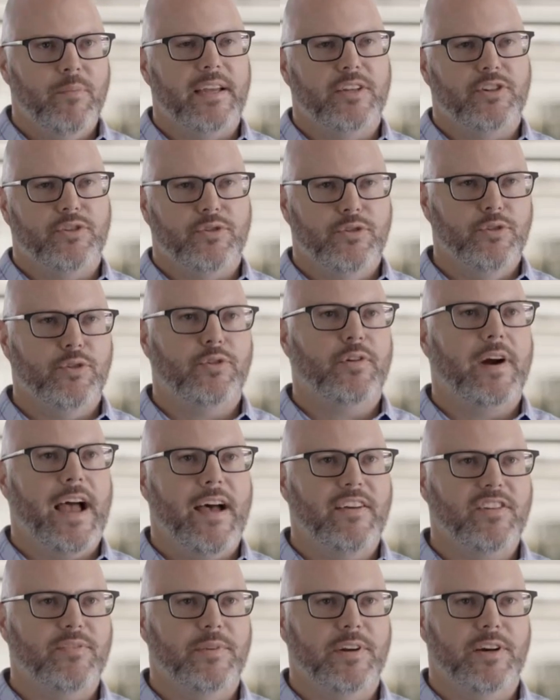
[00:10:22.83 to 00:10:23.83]
A true
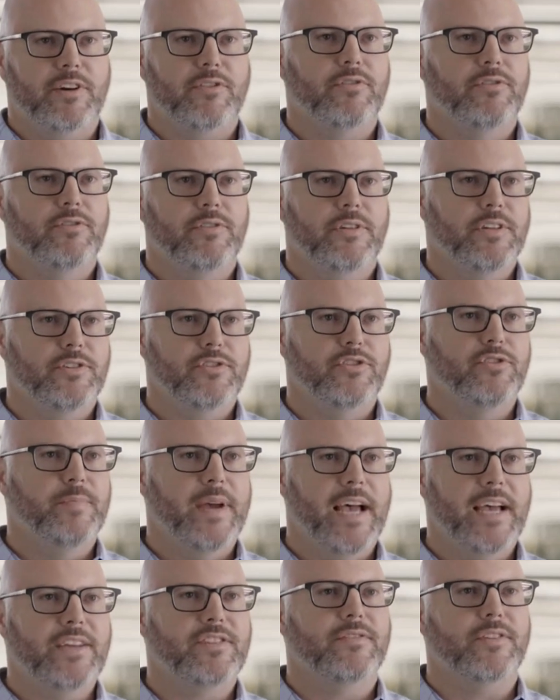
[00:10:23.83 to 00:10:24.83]
craftsman, a true
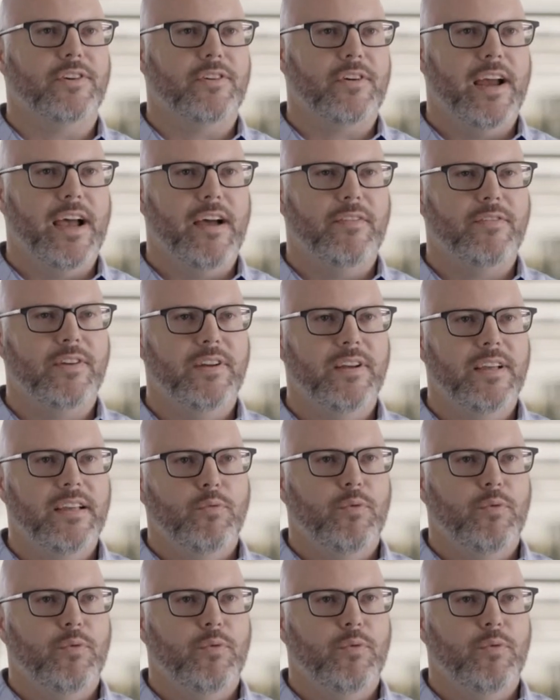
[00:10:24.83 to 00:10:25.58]
master of the craft